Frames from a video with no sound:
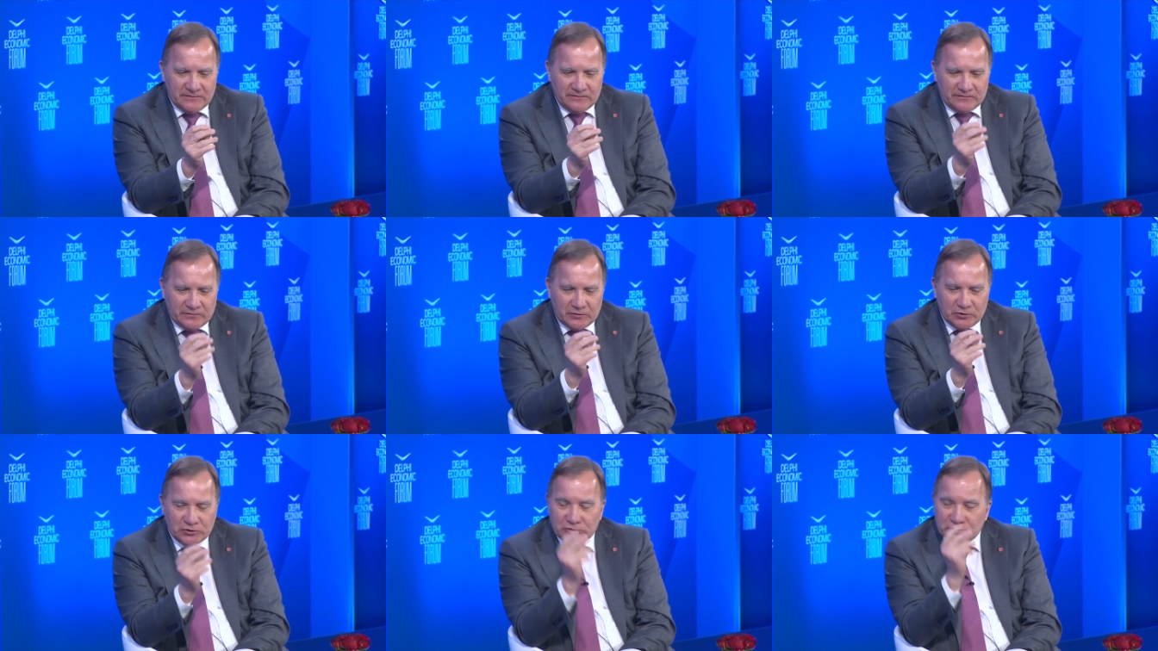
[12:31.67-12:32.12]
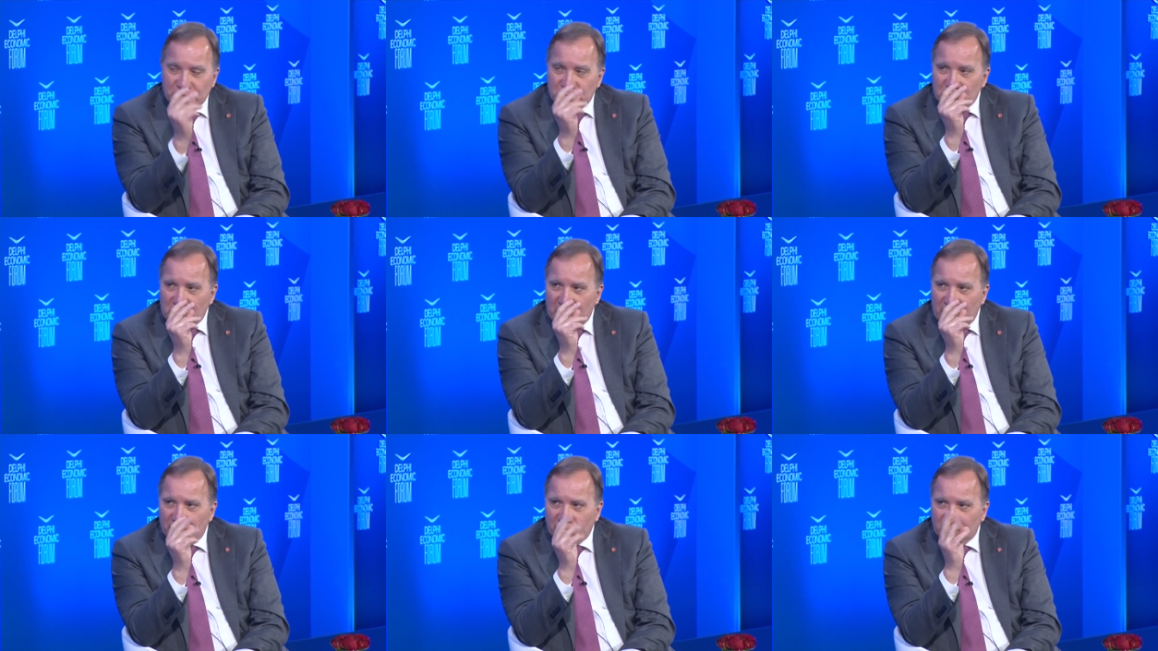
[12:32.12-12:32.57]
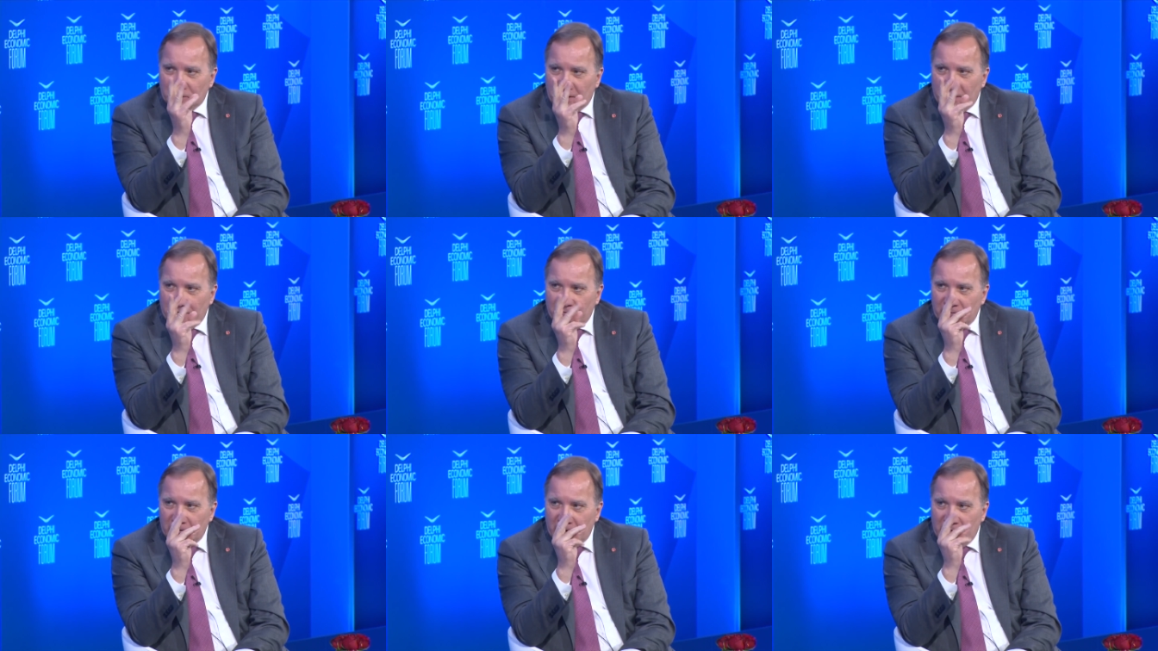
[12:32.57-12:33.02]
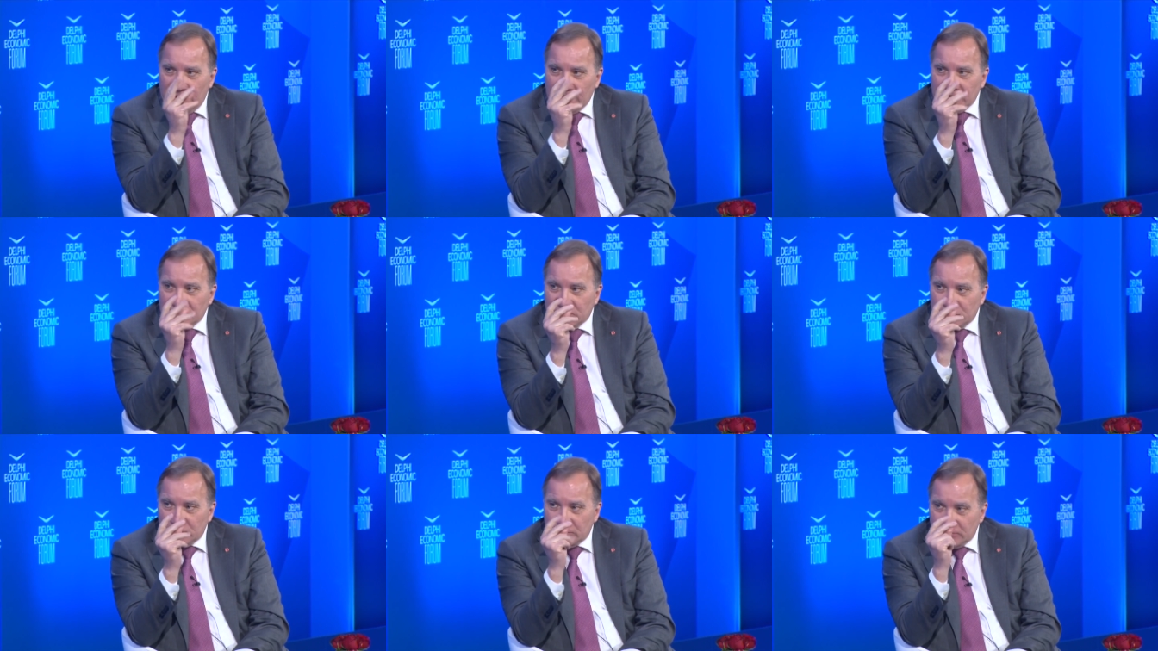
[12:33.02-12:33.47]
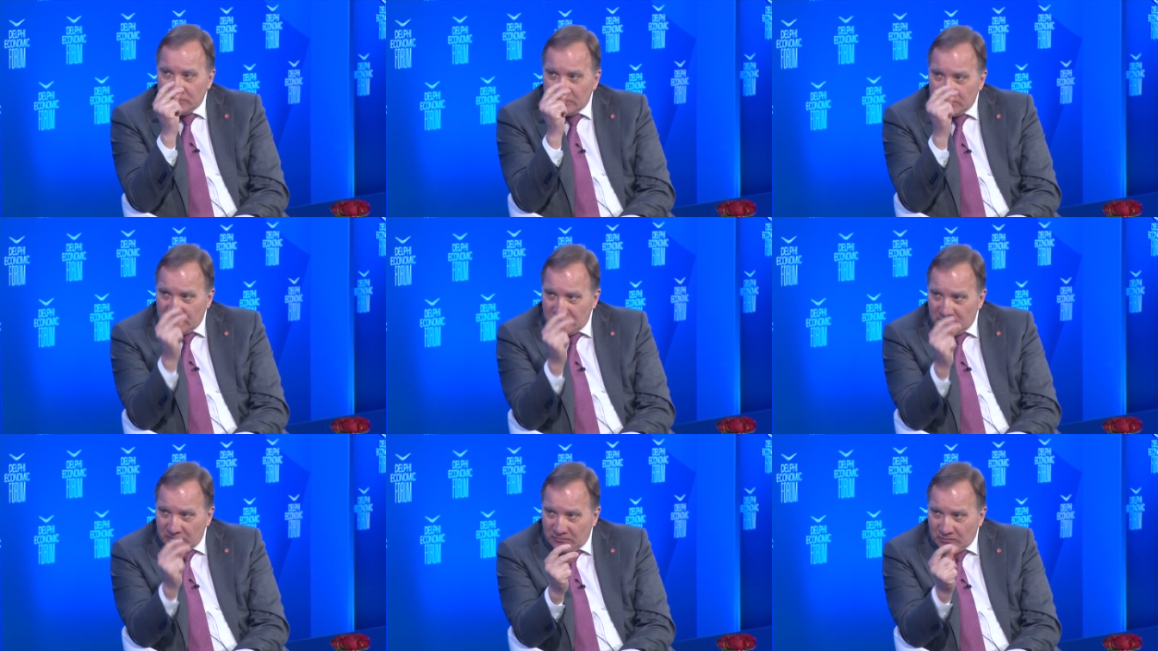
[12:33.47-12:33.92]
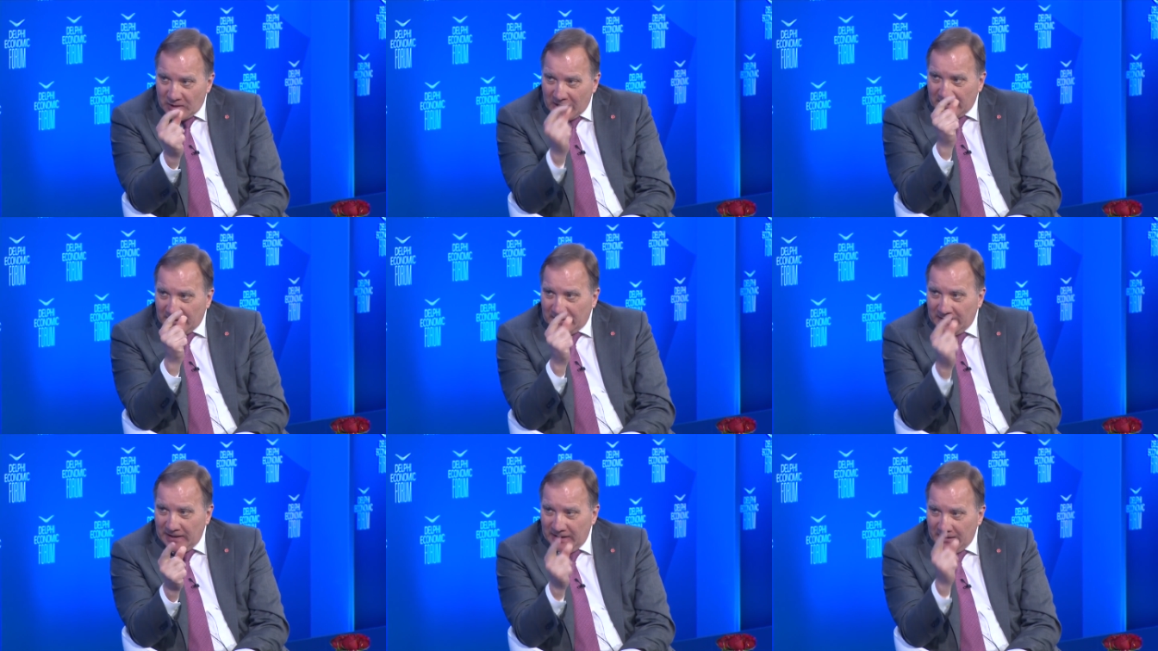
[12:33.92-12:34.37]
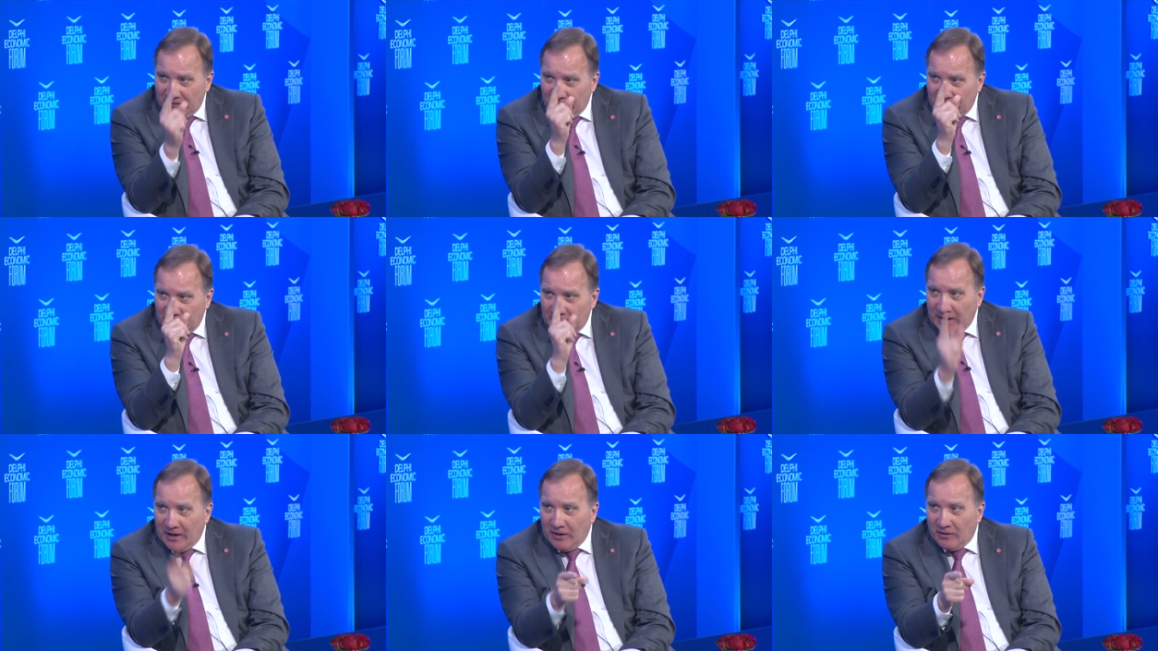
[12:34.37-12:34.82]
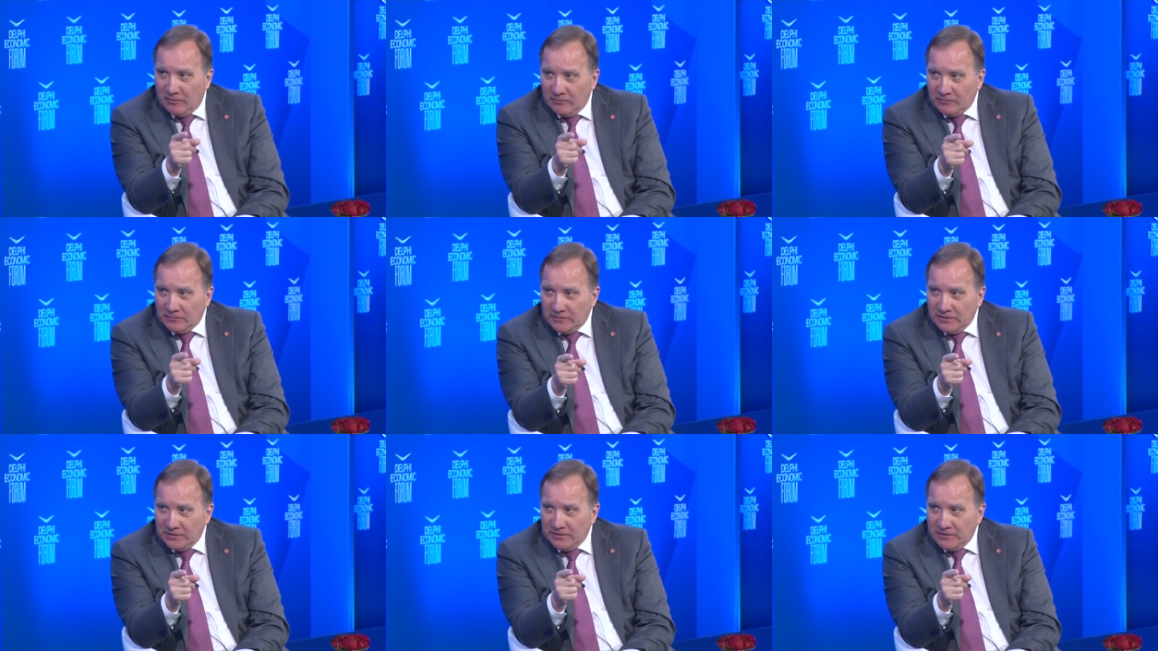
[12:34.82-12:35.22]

first you have to have the answer right here and now.